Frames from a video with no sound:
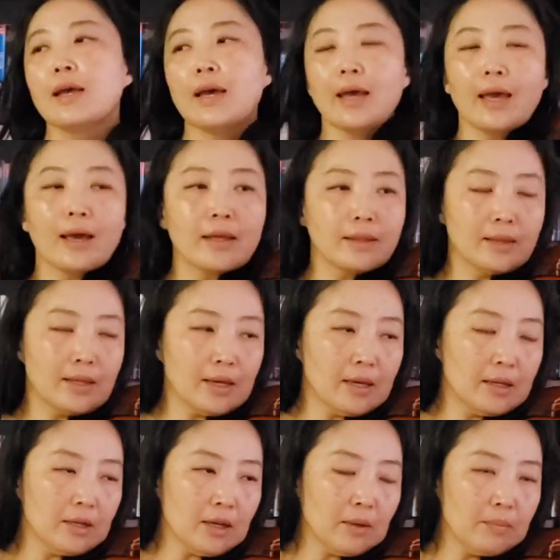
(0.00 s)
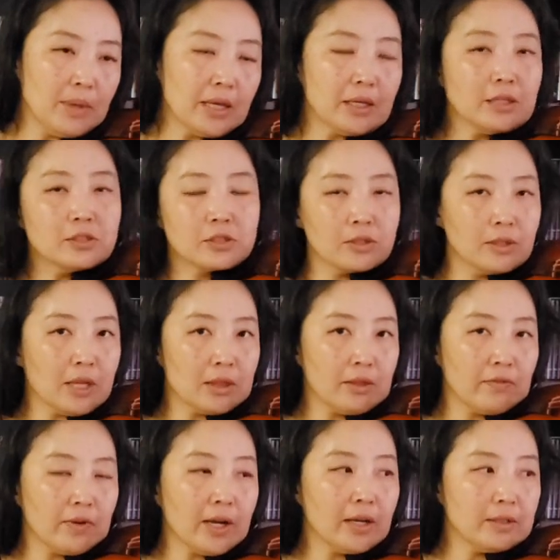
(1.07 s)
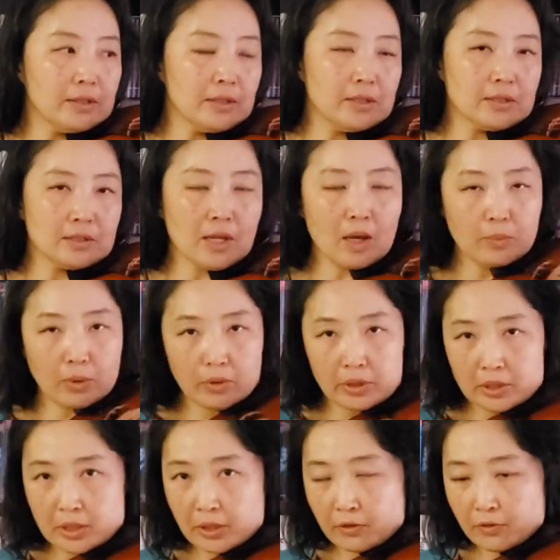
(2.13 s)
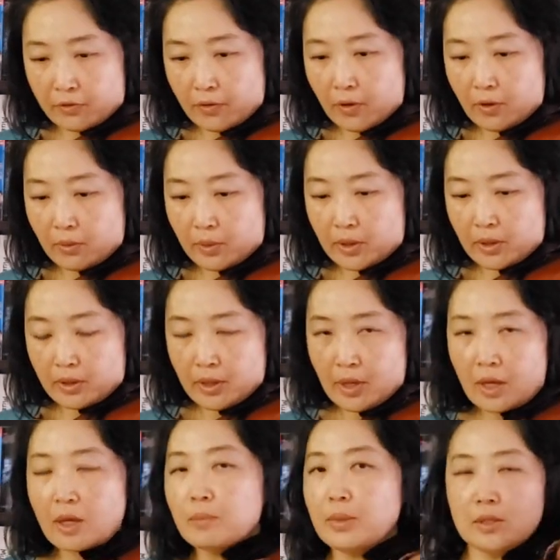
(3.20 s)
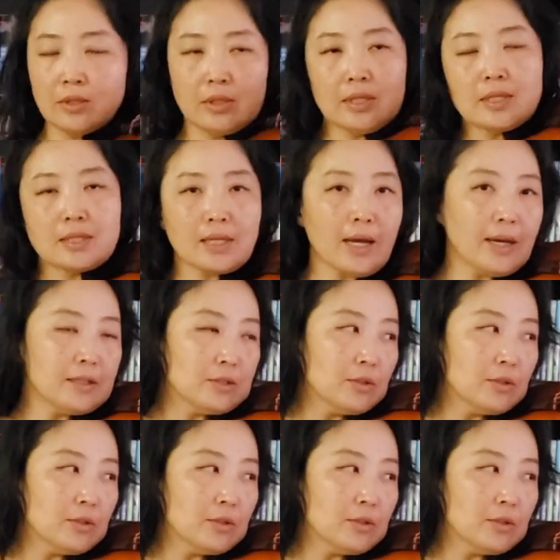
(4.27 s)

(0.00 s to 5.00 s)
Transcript: And then making sure that the violin is not pointing forward, but to the side.